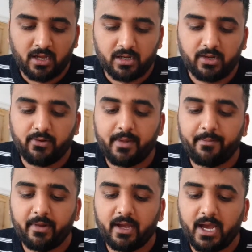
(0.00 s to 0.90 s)
Do you
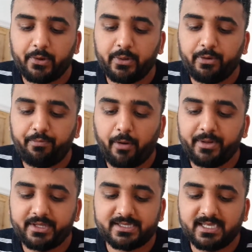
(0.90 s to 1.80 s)
remember how we would bob
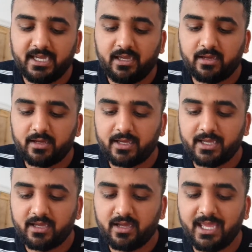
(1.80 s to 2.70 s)
in the sea?
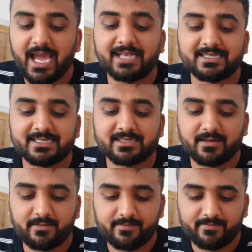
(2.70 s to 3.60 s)
He asked.
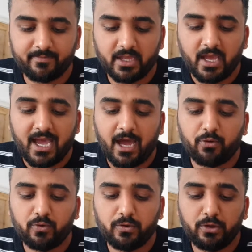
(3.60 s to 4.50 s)

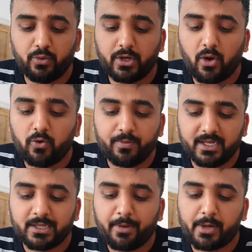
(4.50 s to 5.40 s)
How you would hold me
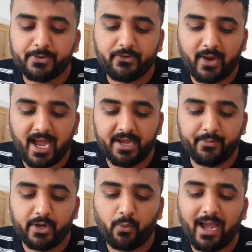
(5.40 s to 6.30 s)
in the palm of your hand, and
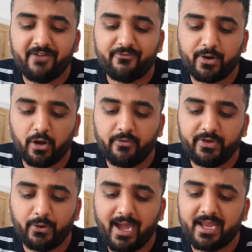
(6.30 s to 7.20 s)
when a wave went over
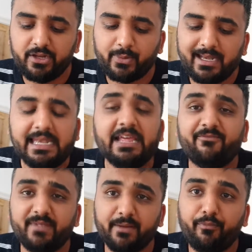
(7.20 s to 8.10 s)
your head, you would lift
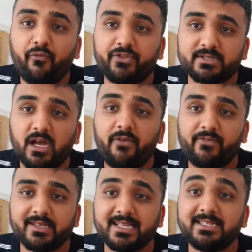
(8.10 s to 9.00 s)
me above the
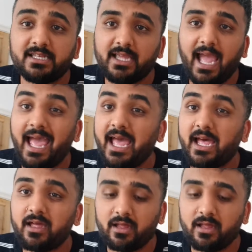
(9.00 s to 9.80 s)
surface into the air.